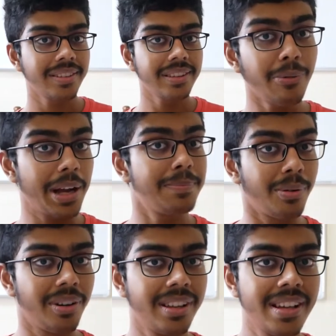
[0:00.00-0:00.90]
the
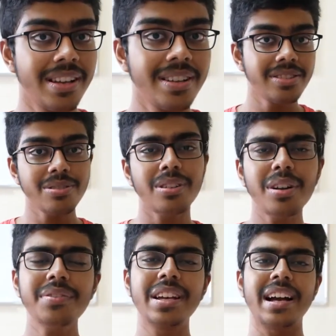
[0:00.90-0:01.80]
whiteboard. So a
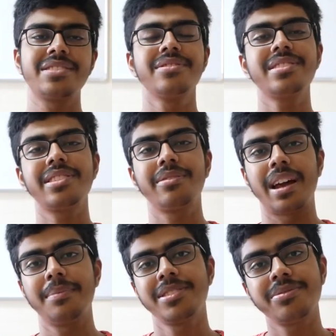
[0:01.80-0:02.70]
lot of you guys on
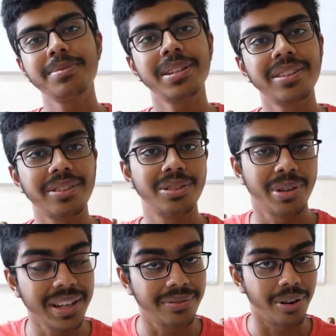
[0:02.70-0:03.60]
Instagram at
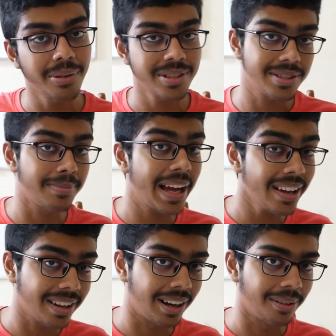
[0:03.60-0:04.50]
Shreeman.24, which is
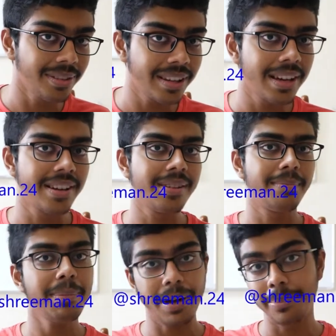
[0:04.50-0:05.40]
my account,
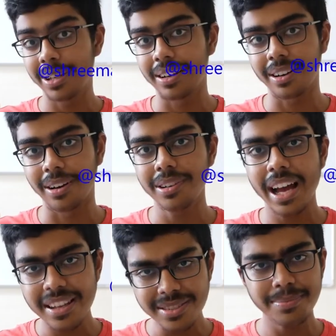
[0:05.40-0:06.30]
my public account,
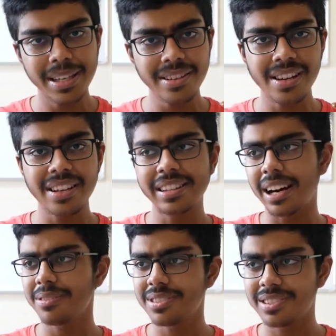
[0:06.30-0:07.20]
asked me
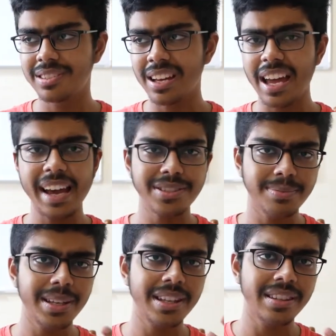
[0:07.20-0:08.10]
if
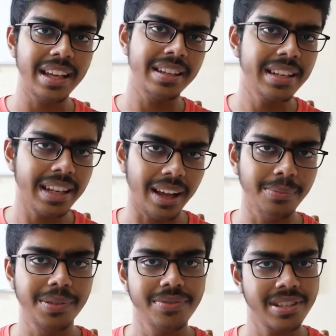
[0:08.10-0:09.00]
they needed help
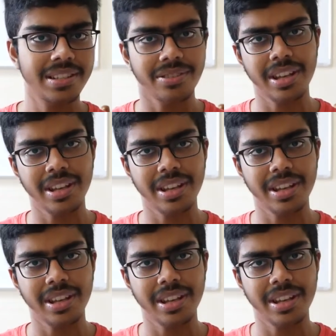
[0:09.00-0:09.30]
with physics or